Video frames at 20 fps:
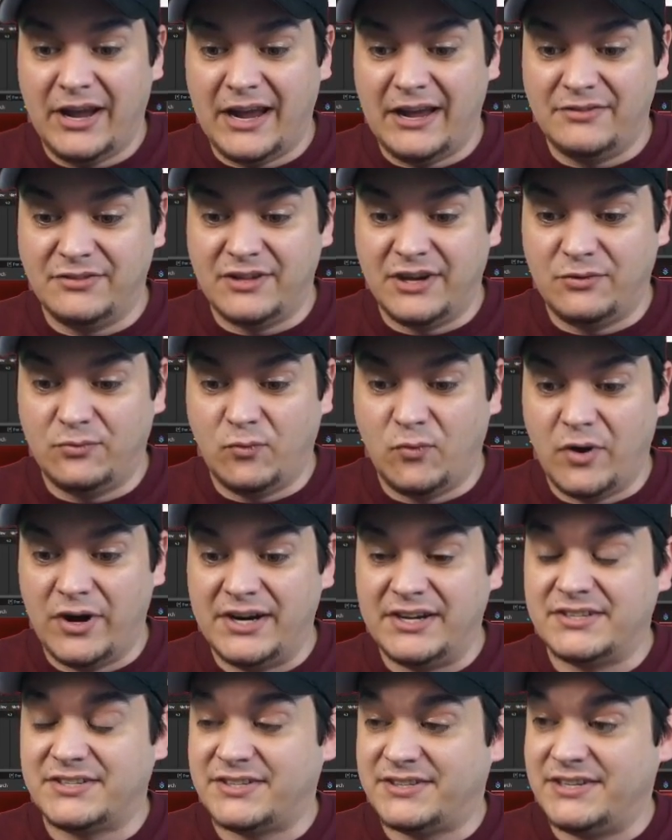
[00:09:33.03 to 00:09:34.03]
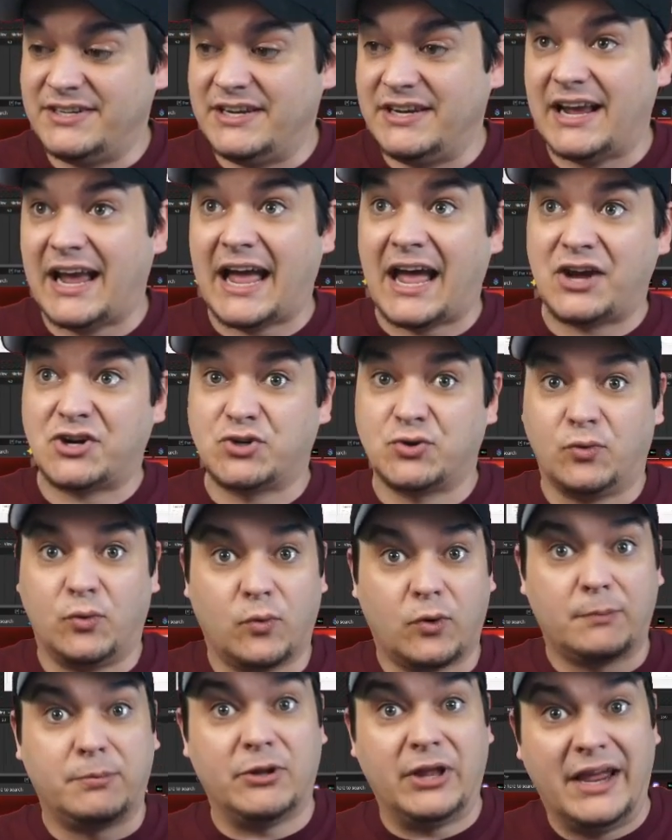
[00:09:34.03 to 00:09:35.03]
and then when it's the actual,
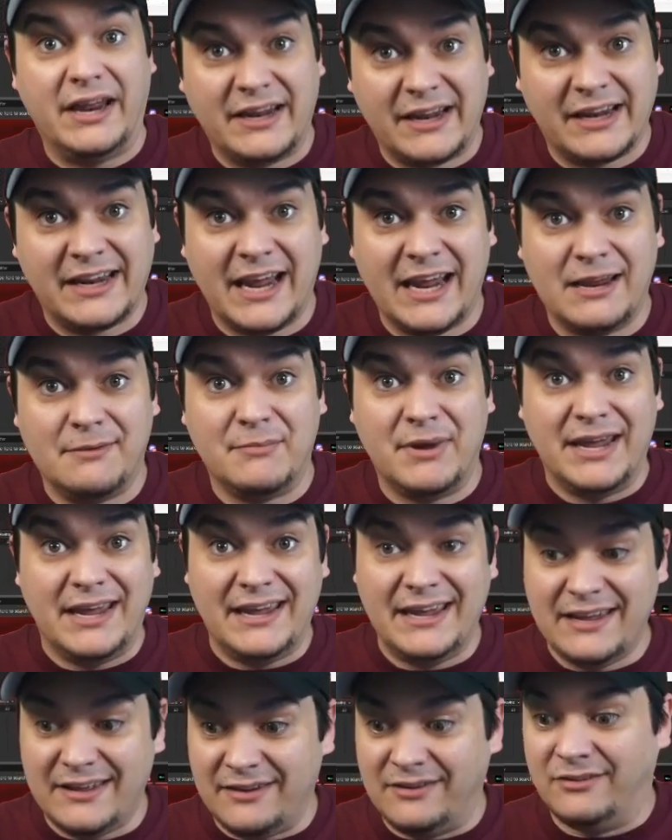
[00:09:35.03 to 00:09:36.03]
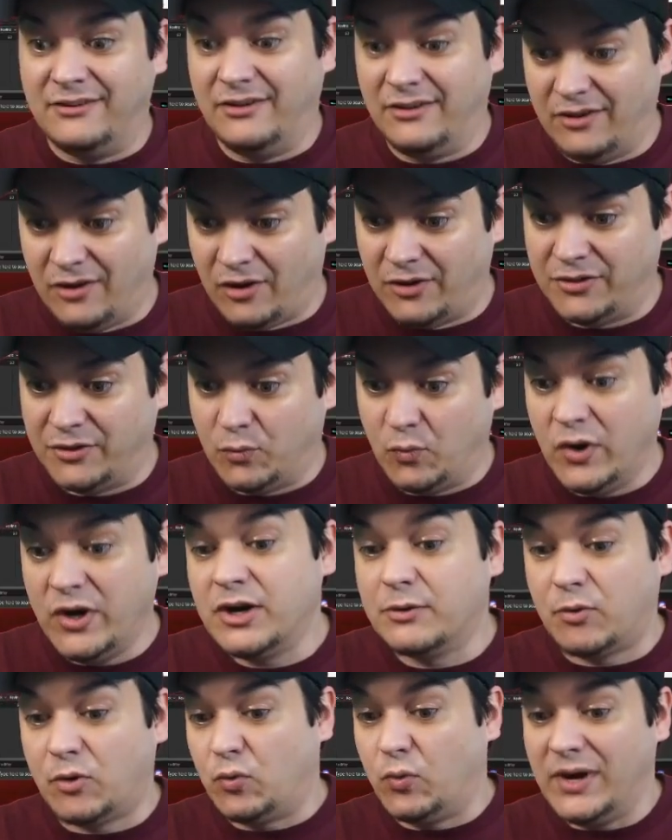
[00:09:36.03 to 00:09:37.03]
we're playing a game on the Winnable